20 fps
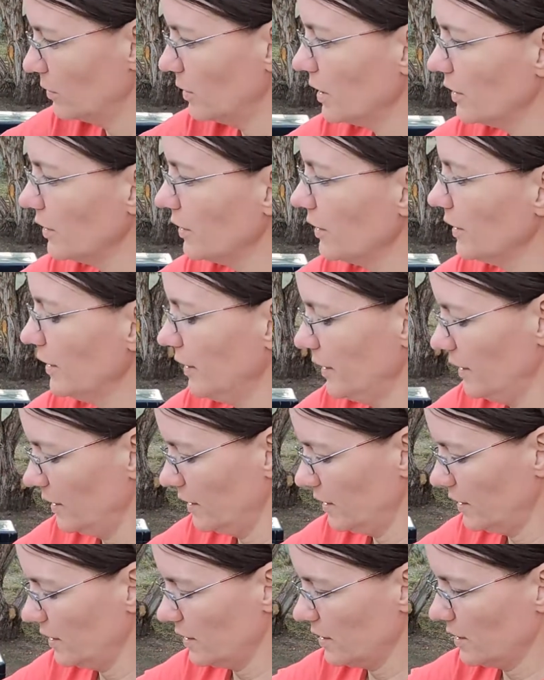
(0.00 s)
water
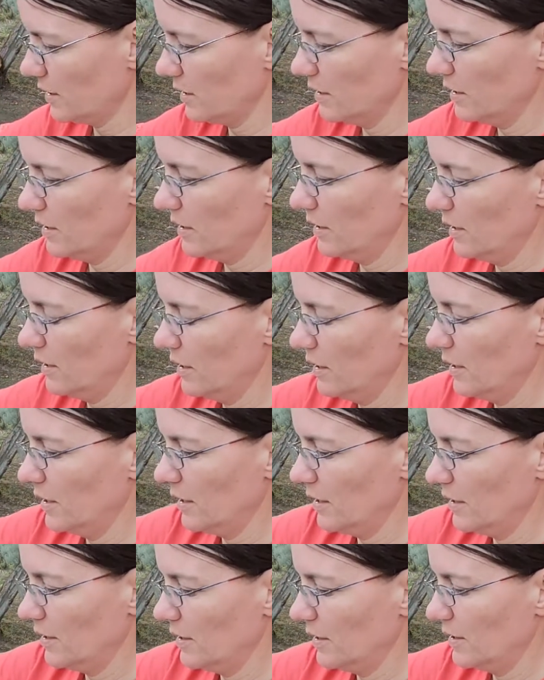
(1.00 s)
in,
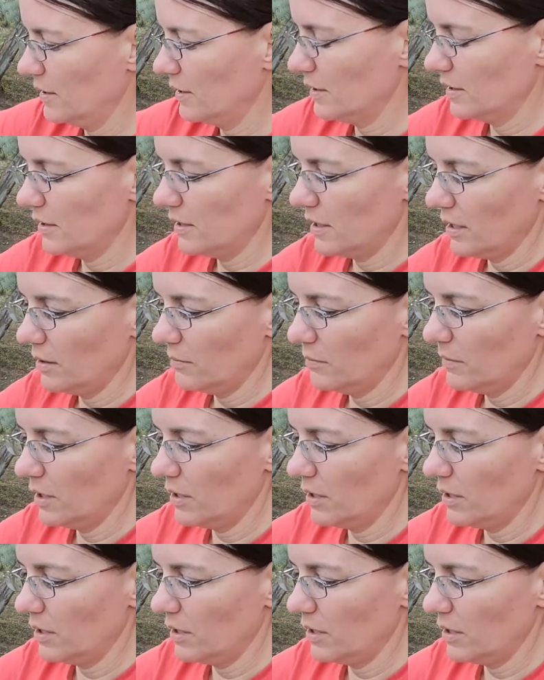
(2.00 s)
steam